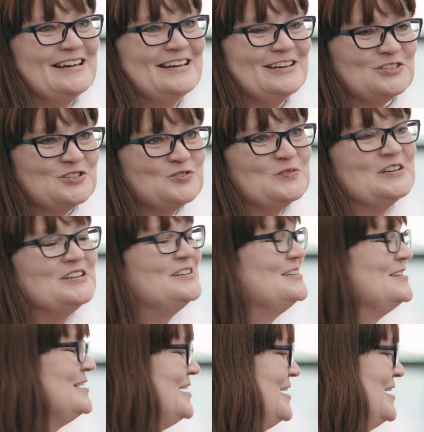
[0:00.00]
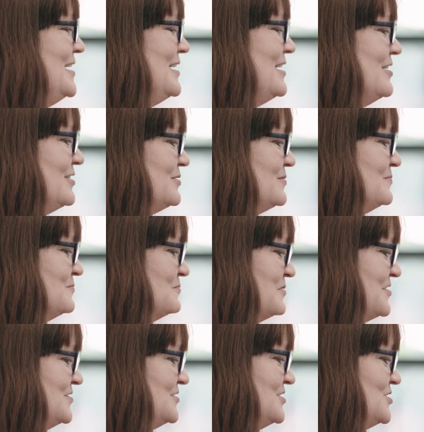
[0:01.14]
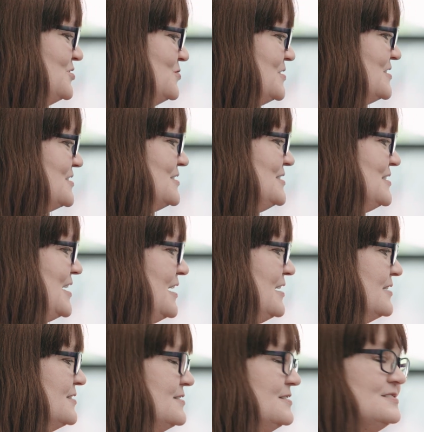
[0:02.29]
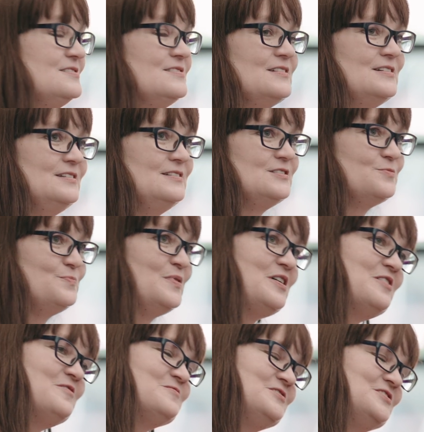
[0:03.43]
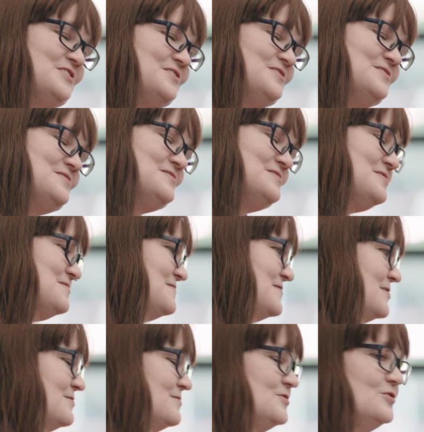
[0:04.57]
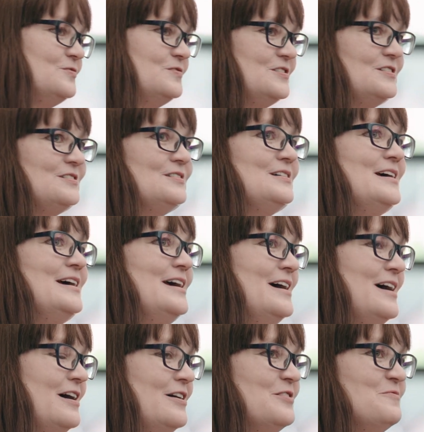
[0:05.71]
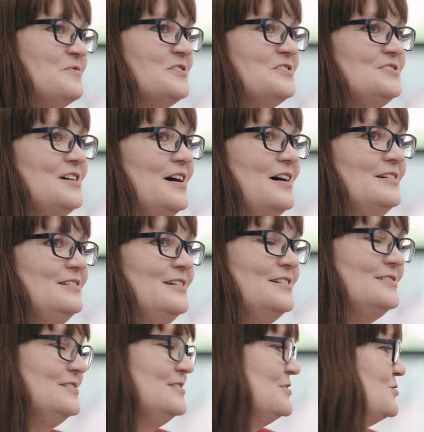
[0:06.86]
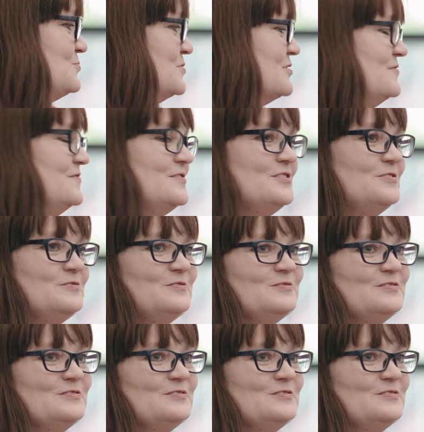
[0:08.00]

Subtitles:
history with the district and that he's a proud son of Arizona, I wanted to highlight his work for you